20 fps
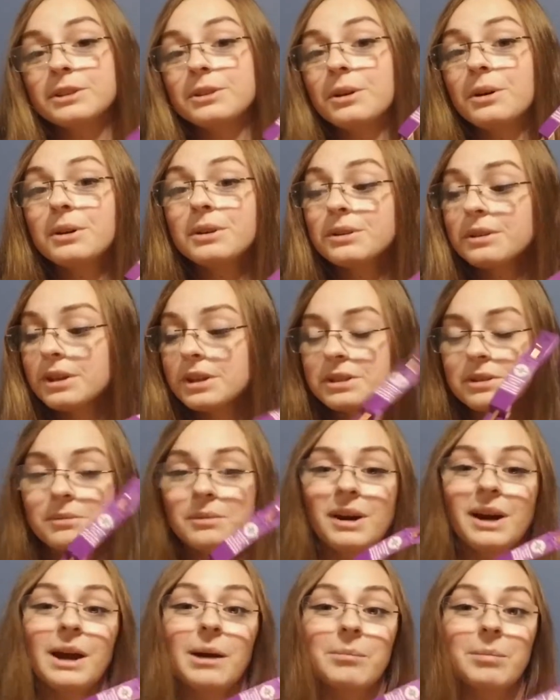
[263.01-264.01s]
The only reason
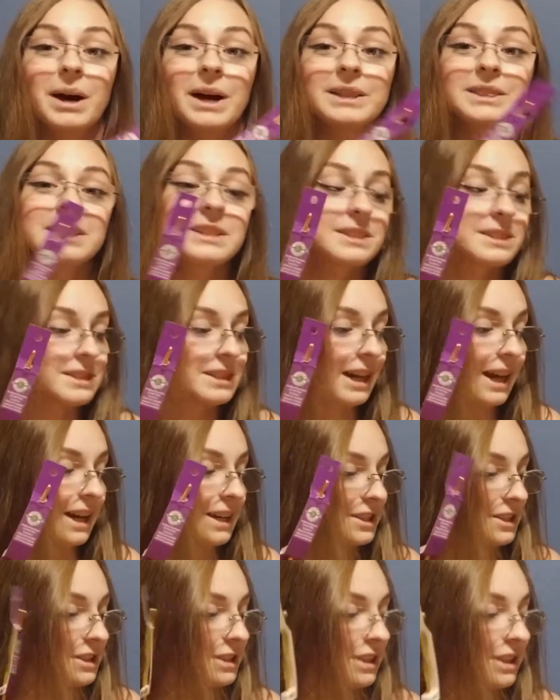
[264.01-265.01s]
why I bought this
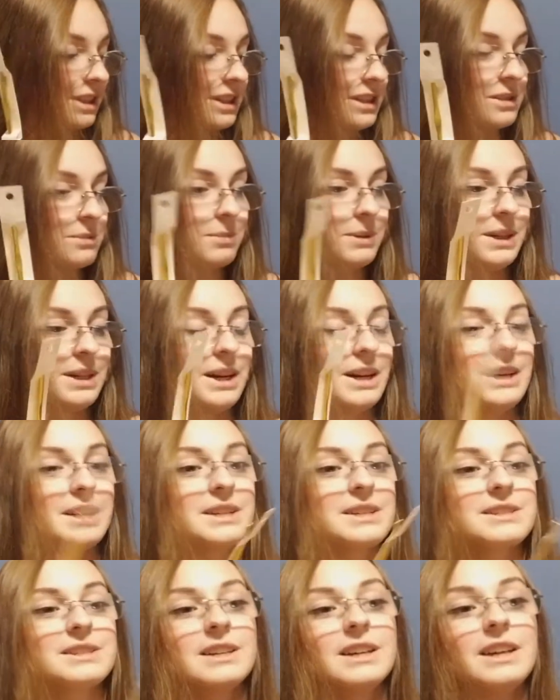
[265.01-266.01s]
actually is
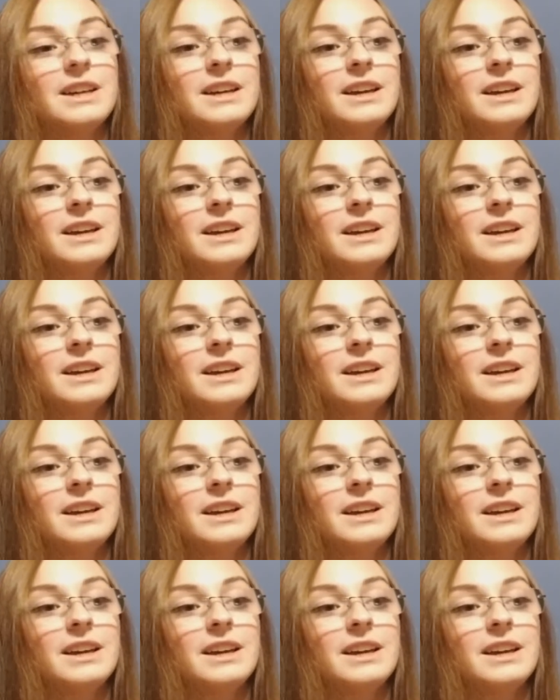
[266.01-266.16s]
because